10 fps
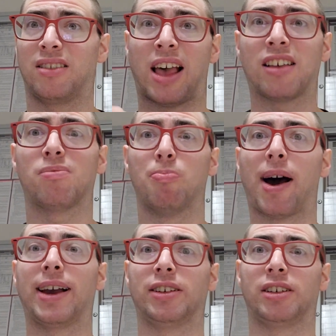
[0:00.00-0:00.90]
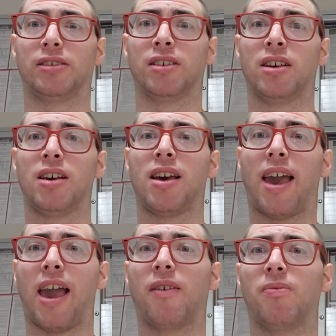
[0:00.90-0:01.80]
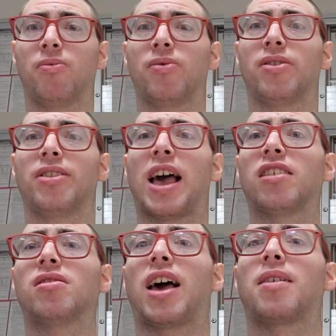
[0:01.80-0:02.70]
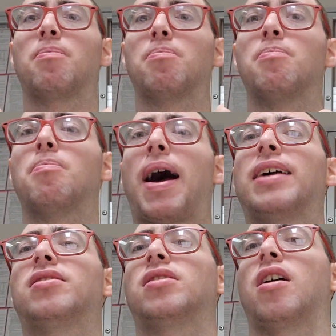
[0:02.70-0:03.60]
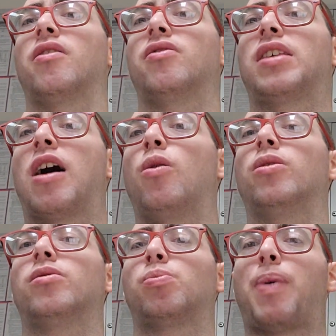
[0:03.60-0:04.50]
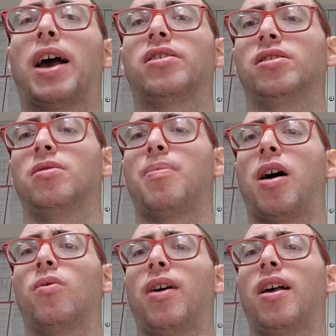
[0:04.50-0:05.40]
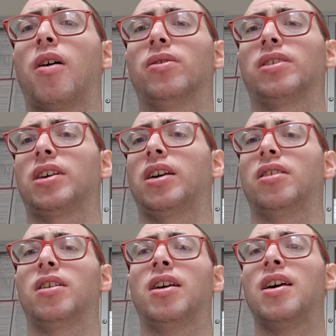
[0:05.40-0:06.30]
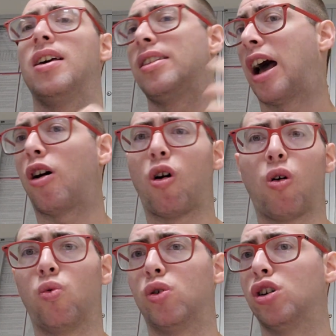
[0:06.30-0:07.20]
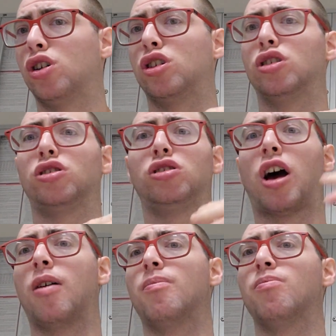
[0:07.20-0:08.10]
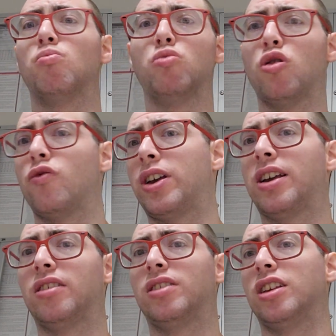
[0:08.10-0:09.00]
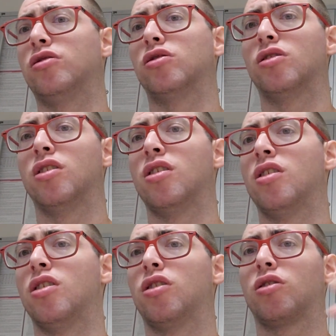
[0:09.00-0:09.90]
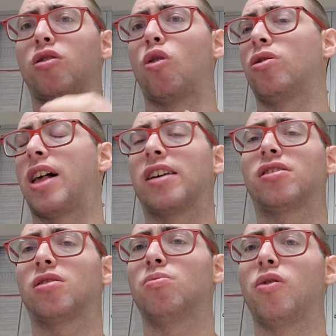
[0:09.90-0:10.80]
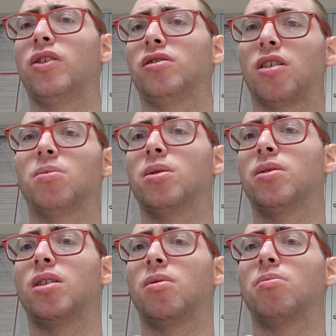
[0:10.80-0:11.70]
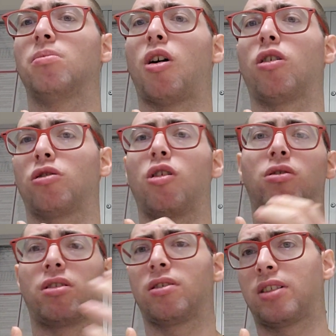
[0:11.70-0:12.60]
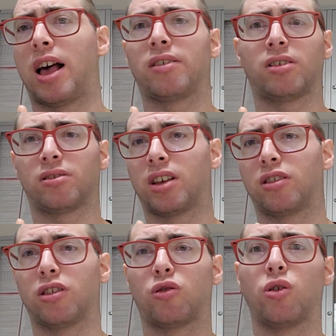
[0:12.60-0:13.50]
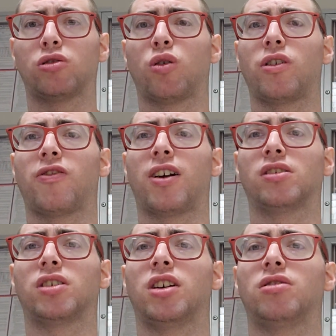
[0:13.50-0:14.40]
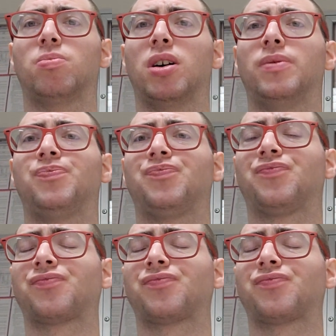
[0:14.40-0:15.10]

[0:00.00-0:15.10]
That's my. That's like my stuff that I was passionate about when I was a kid. Not world, not movies, these cult classic movies, some of them are cult classics like the Toy Story franchise, but